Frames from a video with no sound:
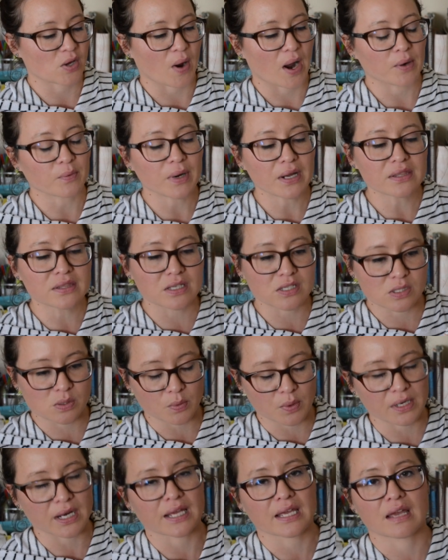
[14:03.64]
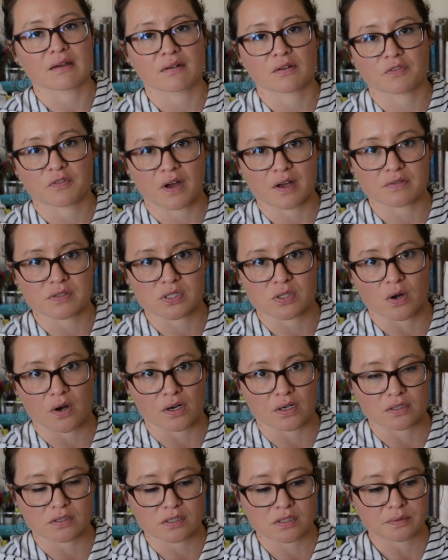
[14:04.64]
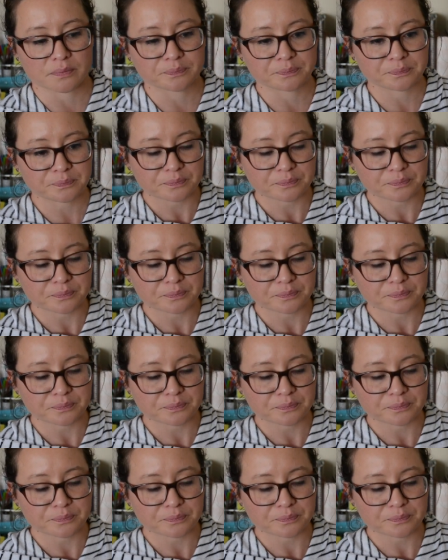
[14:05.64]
so I read this one. I gave it 5 stars.